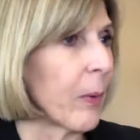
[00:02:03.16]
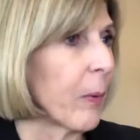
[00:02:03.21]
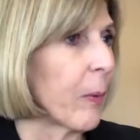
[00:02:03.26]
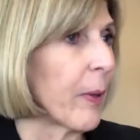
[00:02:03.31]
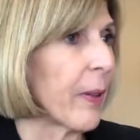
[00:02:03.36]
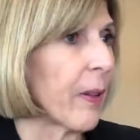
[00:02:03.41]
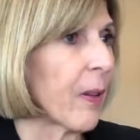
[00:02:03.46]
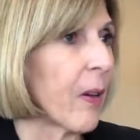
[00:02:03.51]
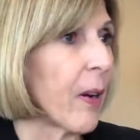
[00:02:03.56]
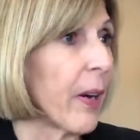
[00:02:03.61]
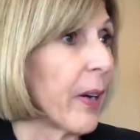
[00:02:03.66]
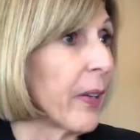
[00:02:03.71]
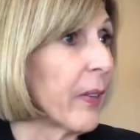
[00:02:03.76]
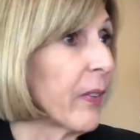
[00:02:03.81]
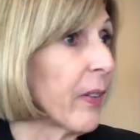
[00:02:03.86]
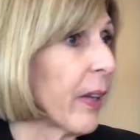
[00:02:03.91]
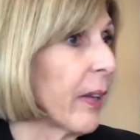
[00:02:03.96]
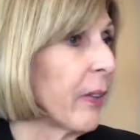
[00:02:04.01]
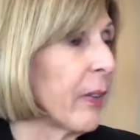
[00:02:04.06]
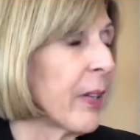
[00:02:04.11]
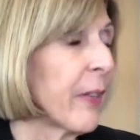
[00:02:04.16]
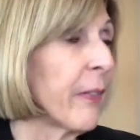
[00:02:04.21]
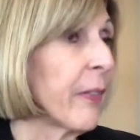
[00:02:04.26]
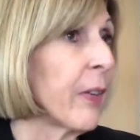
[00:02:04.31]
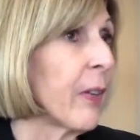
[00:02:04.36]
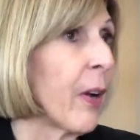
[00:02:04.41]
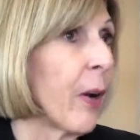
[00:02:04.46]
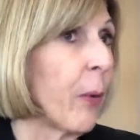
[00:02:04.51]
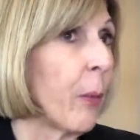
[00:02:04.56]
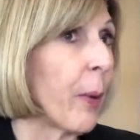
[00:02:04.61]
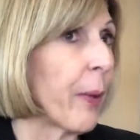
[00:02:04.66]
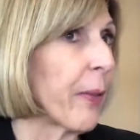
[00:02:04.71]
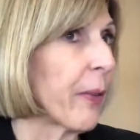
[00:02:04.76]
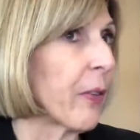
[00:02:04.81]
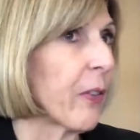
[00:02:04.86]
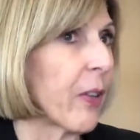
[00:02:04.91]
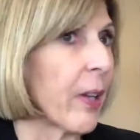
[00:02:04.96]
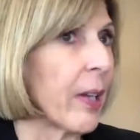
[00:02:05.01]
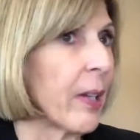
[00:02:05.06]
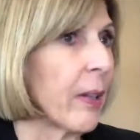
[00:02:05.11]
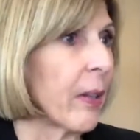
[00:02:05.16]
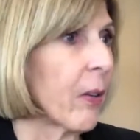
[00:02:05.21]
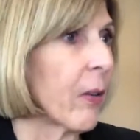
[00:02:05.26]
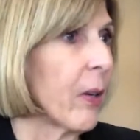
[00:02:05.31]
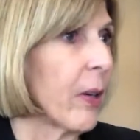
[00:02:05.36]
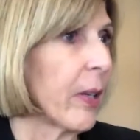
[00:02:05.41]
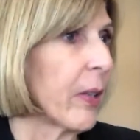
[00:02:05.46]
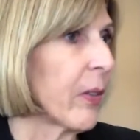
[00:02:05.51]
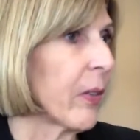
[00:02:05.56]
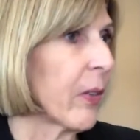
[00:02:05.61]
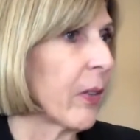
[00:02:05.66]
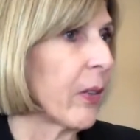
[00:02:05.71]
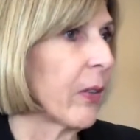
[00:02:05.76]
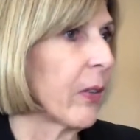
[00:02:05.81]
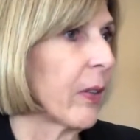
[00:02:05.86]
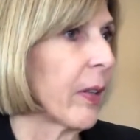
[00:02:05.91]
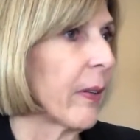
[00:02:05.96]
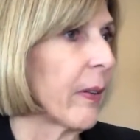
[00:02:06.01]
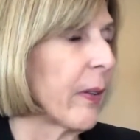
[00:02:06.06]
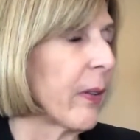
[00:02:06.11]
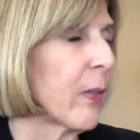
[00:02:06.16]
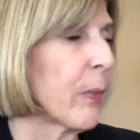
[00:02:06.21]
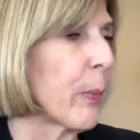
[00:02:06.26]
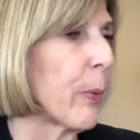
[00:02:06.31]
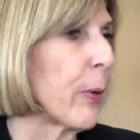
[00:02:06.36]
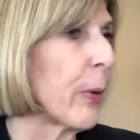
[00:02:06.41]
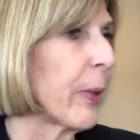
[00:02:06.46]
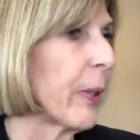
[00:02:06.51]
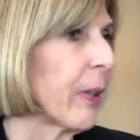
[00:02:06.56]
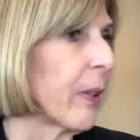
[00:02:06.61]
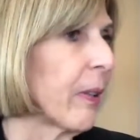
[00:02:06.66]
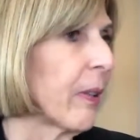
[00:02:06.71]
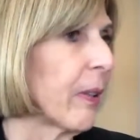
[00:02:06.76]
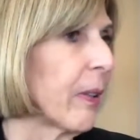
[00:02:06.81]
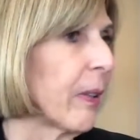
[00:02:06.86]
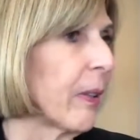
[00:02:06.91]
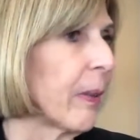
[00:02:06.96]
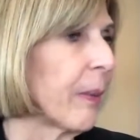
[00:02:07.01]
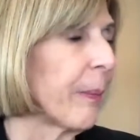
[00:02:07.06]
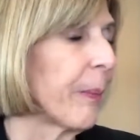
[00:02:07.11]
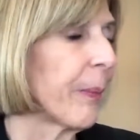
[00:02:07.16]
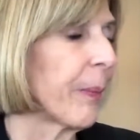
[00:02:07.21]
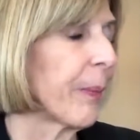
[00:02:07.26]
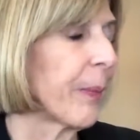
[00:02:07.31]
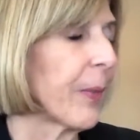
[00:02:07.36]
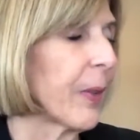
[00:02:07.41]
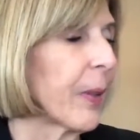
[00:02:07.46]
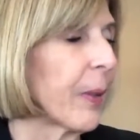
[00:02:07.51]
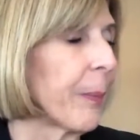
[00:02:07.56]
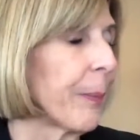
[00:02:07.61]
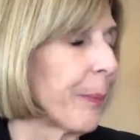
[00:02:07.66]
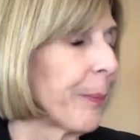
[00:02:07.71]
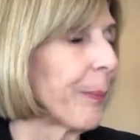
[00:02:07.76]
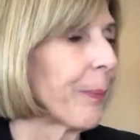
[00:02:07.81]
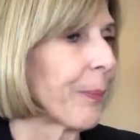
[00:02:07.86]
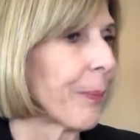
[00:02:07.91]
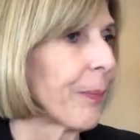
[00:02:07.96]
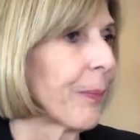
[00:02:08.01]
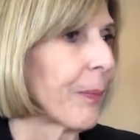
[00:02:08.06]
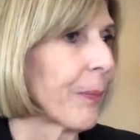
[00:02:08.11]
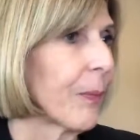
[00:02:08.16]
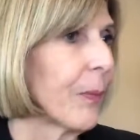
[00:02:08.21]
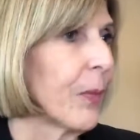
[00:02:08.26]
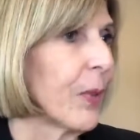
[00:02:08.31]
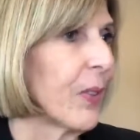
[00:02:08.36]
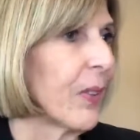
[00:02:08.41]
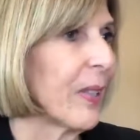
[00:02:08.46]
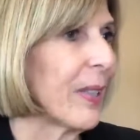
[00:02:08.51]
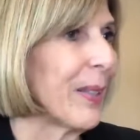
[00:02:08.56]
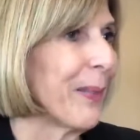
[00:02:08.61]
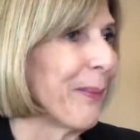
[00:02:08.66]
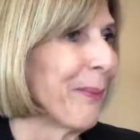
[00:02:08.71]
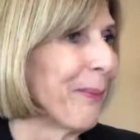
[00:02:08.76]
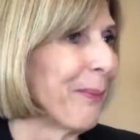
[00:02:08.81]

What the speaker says: the cause, I don't even know what they're saying the cause is at this point. So we'll see.